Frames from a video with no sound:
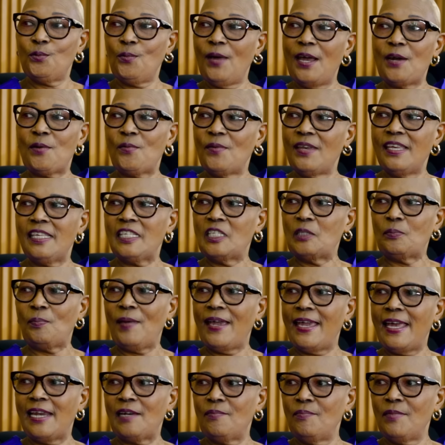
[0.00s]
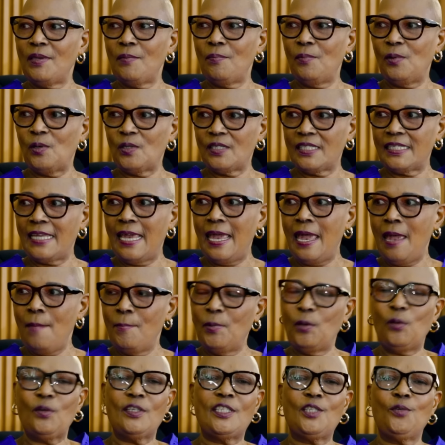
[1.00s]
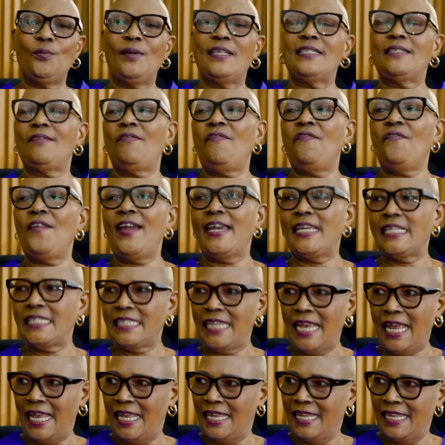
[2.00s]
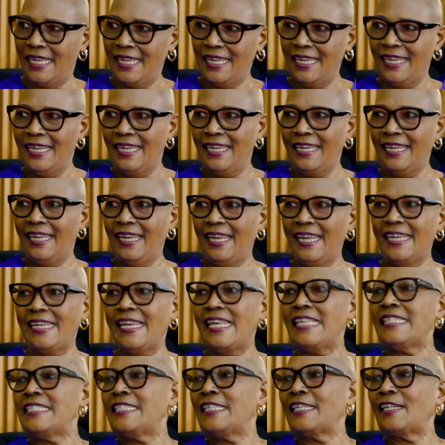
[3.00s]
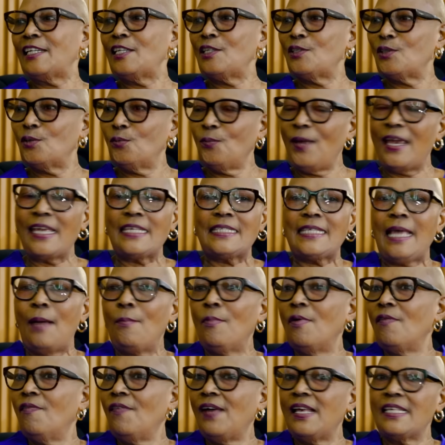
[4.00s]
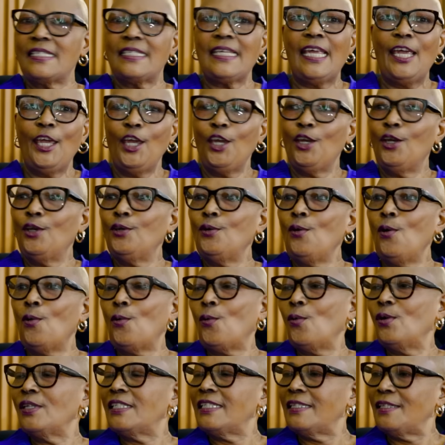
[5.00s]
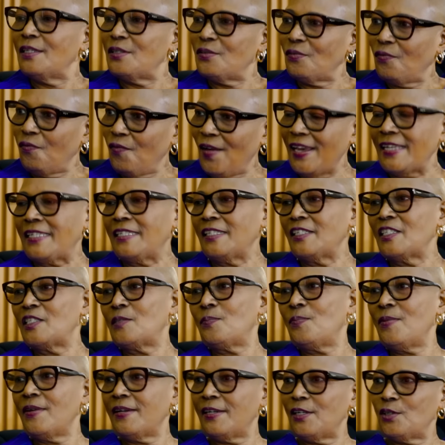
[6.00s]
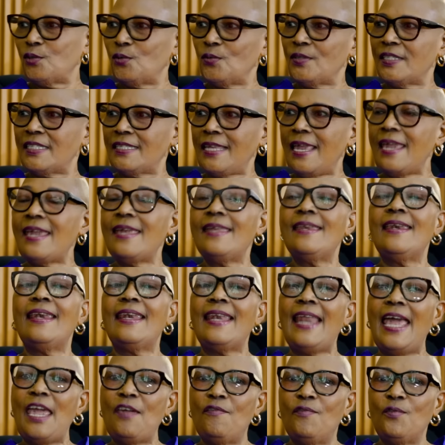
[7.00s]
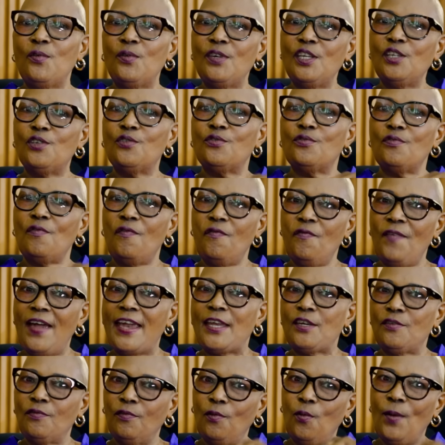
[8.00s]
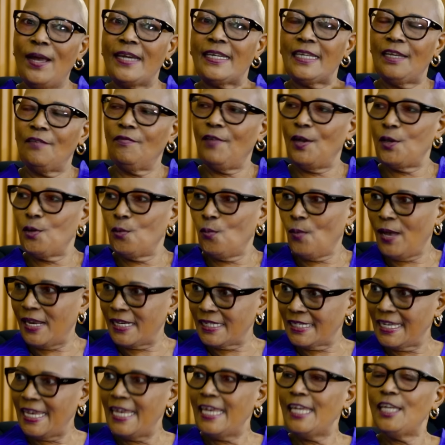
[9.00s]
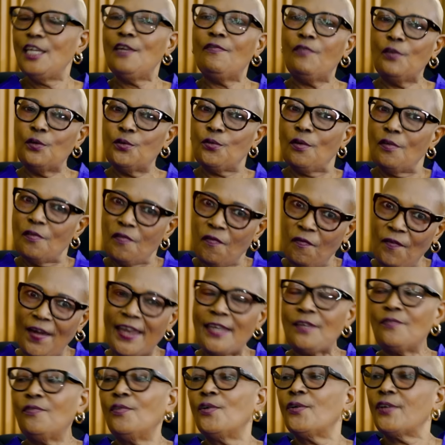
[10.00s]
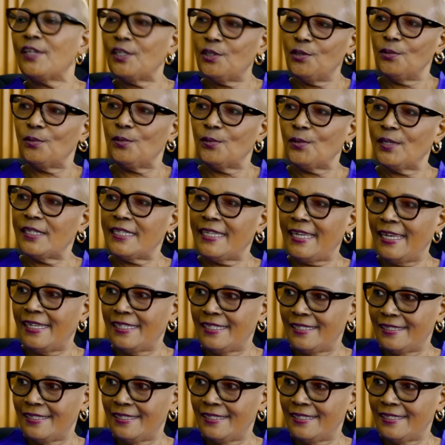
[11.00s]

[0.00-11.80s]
one who inspired me most because she was a fighter. And hence the reason why some of us, got this fighting spirit to say in life you need to fight for whatever you want. If you don't fight for it, you will not get